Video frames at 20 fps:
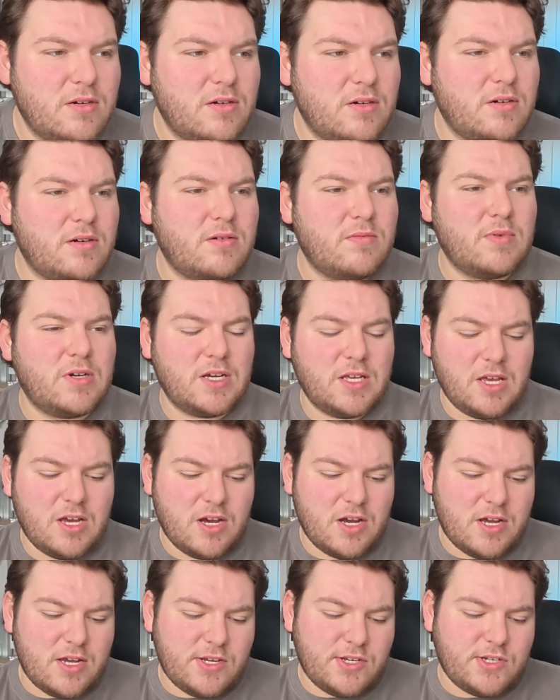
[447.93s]
Oh my
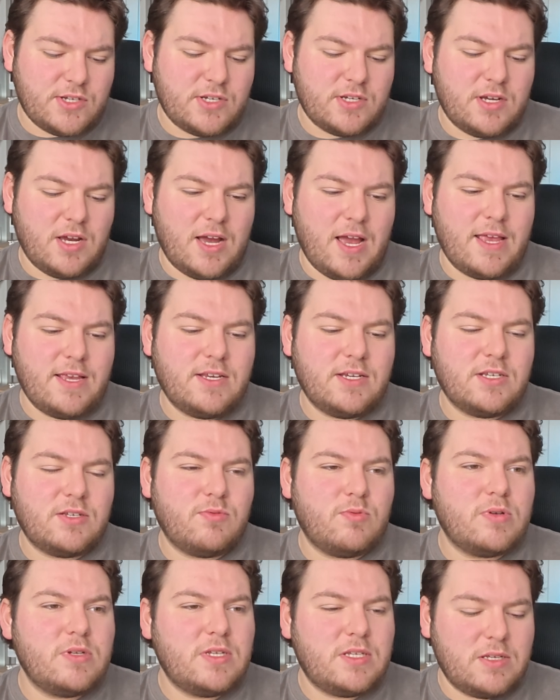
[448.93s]
gosh, I just
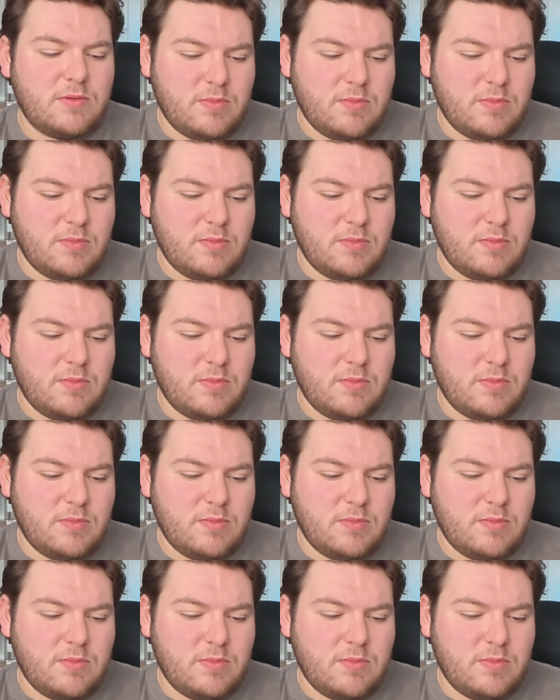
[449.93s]
want some